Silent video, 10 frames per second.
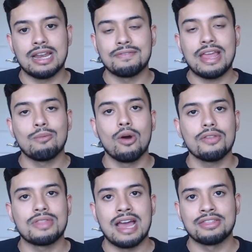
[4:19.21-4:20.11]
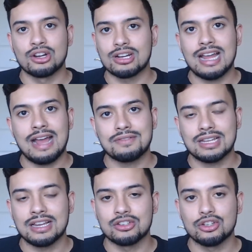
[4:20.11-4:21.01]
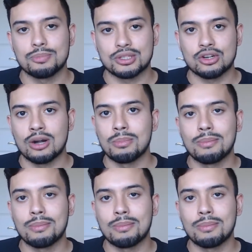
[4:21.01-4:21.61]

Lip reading: And if they want that, they're going to have to get a superstar.